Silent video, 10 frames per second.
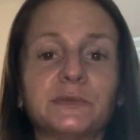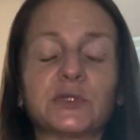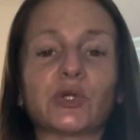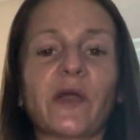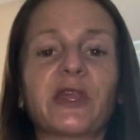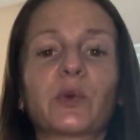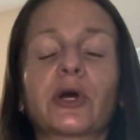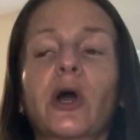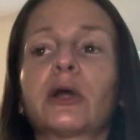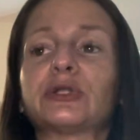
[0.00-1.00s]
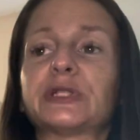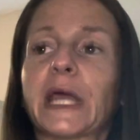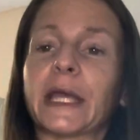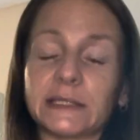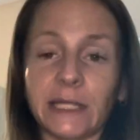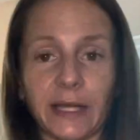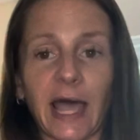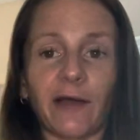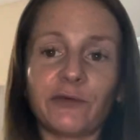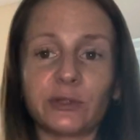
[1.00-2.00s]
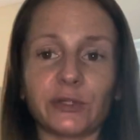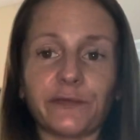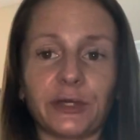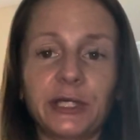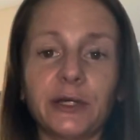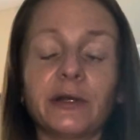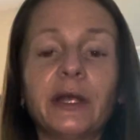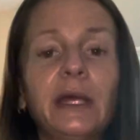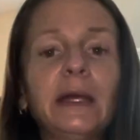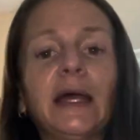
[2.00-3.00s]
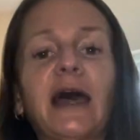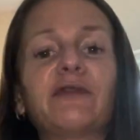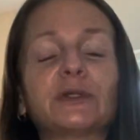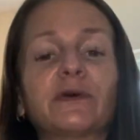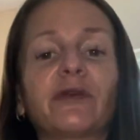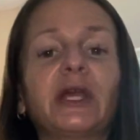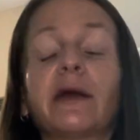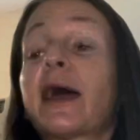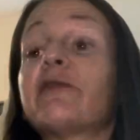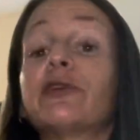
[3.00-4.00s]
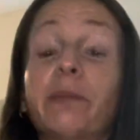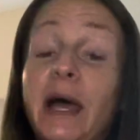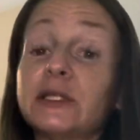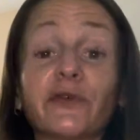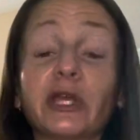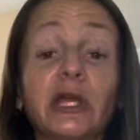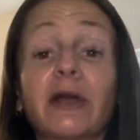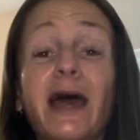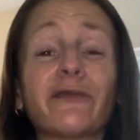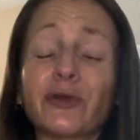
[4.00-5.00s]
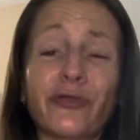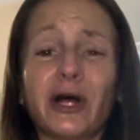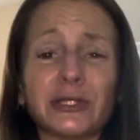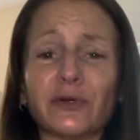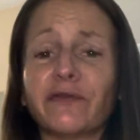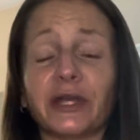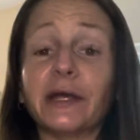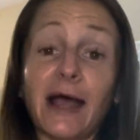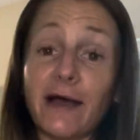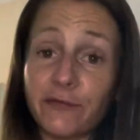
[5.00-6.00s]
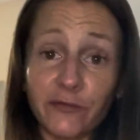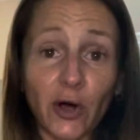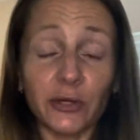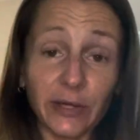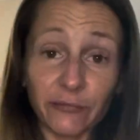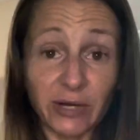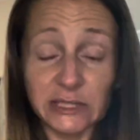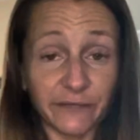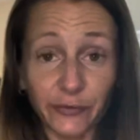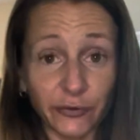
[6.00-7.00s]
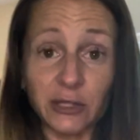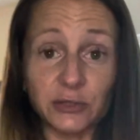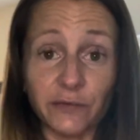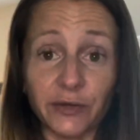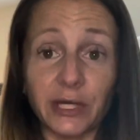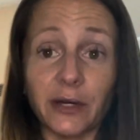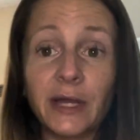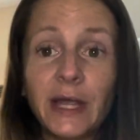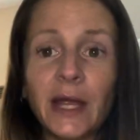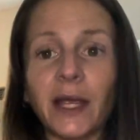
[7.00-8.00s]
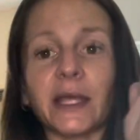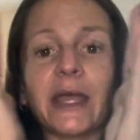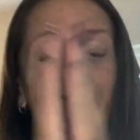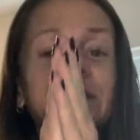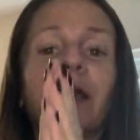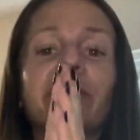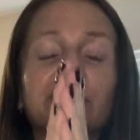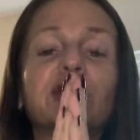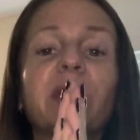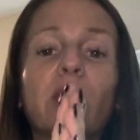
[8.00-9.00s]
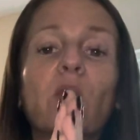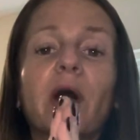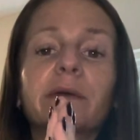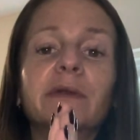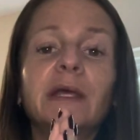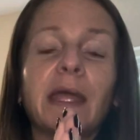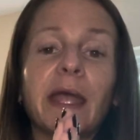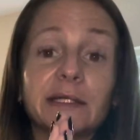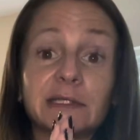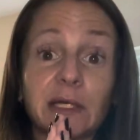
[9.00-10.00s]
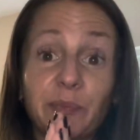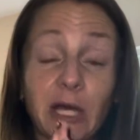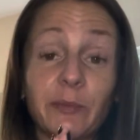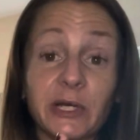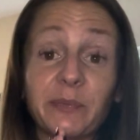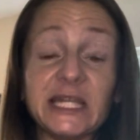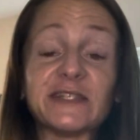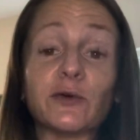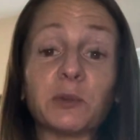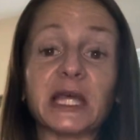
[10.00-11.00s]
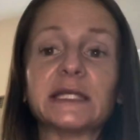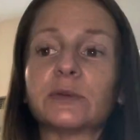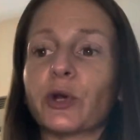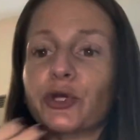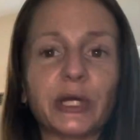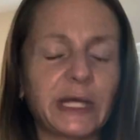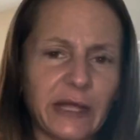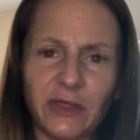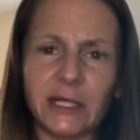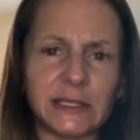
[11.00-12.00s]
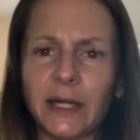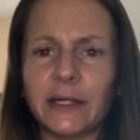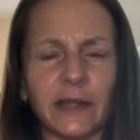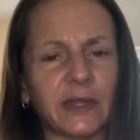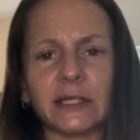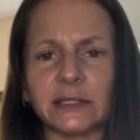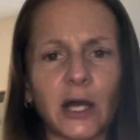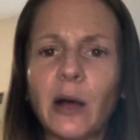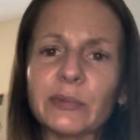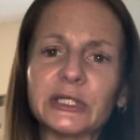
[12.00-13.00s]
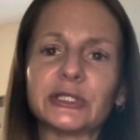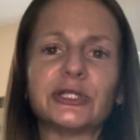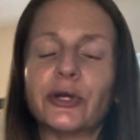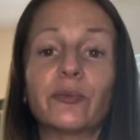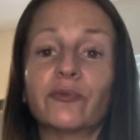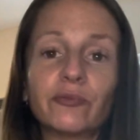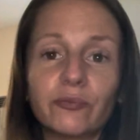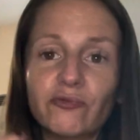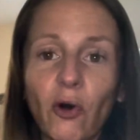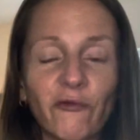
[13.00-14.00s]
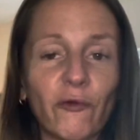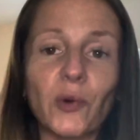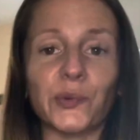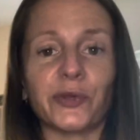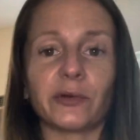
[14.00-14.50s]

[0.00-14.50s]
So I think what the cards are saying is like half you is over here, half of you's over here, half of your mind's over here, half of your thoughts are over here, half of all the rest of your thoughts over here. It came together to make one and to become in a peaceful place where you can get things done, get things accomplished, you know, roll forward with